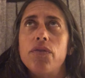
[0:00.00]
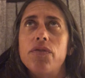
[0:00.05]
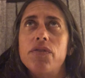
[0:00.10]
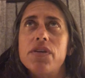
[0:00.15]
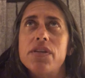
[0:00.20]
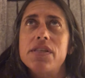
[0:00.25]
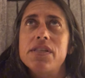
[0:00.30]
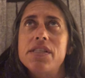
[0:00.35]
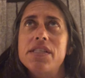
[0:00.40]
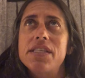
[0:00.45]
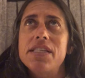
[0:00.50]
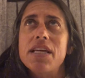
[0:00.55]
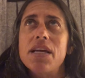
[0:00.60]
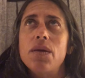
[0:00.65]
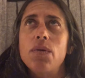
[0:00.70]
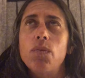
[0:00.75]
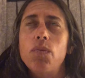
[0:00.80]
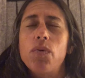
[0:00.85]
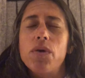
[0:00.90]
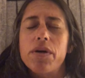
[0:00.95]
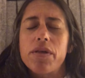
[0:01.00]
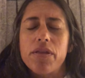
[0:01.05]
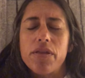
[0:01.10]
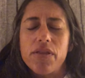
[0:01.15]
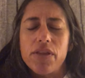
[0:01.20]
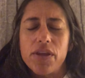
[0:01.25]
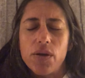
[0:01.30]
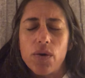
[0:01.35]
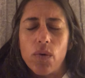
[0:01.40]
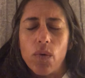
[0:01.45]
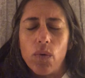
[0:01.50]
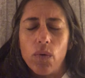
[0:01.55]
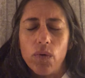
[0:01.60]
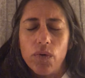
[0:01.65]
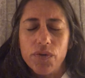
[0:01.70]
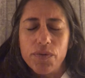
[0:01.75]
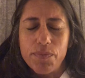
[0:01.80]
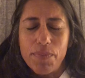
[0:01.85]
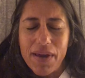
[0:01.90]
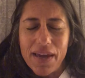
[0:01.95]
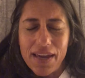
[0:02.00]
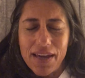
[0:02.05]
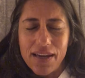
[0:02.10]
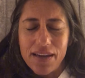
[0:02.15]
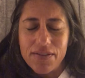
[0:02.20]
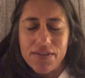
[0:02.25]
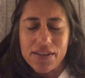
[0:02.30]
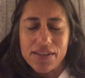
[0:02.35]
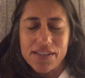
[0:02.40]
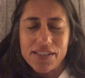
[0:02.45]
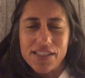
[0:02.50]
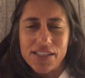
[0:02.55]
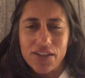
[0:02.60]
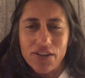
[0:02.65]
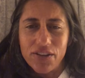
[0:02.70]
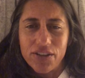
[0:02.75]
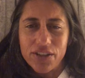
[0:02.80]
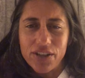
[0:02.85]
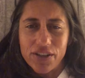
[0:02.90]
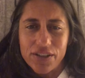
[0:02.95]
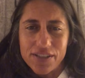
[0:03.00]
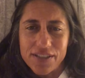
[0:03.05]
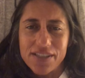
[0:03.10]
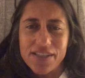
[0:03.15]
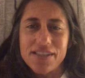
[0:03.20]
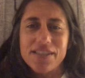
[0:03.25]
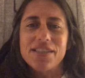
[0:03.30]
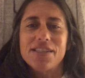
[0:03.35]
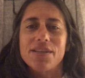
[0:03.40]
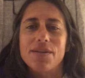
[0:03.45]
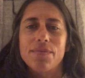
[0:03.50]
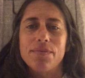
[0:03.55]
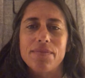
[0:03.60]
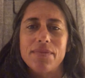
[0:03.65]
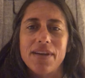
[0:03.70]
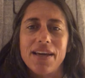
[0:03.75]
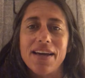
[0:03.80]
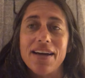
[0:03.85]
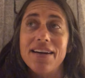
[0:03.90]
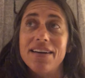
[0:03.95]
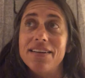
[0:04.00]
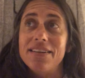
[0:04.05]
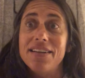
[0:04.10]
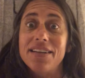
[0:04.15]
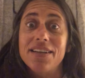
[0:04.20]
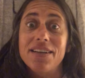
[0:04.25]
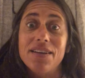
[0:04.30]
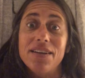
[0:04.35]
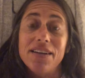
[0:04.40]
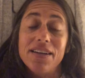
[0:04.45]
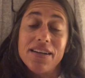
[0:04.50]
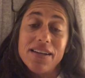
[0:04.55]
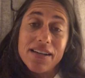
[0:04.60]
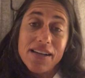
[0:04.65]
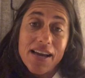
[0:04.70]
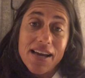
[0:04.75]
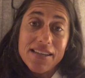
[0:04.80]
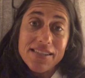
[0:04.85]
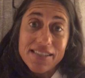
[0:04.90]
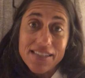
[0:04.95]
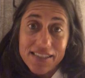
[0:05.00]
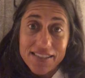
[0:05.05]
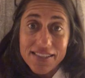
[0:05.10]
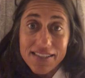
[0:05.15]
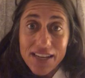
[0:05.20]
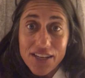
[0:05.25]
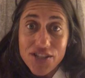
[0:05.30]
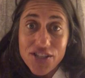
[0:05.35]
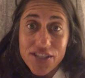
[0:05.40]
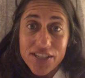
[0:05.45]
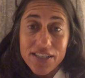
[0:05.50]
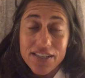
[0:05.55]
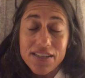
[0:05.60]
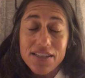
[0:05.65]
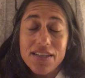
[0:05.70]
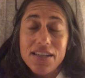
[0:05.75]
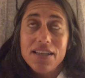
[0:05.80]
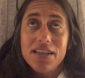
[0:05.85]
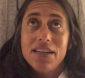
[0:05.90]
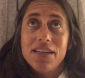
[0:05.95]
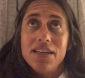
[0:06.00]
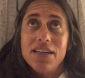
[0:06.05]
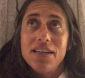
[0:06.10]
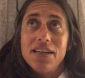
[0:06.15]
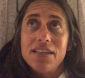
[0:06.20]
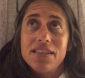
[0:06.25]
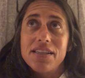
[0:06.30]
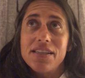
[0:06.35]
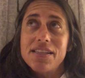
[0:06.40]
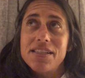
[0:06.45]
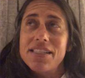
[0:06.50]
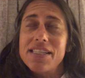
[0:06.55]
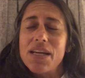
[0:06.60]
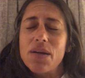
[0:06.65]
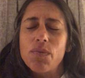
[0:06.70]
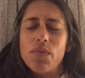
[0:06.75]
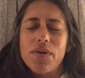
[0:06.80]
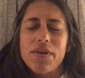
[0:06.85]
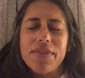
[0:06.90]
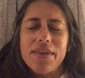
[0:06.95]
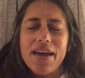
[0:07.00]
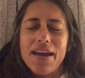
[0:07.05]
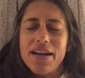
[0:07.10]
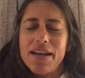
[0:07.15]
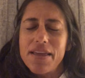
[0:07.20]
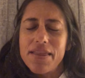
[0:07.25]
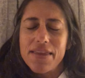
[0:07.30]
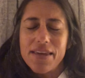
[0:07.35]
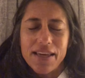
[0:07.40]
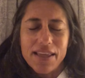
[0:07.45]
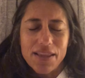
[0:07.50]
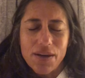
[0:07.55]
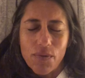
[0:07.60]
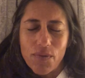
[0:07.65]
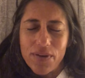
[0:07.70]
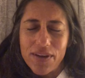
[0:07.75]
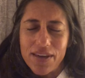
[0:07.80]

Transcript: sit with the old pain that's still in our system. And as an extension, to sit with anything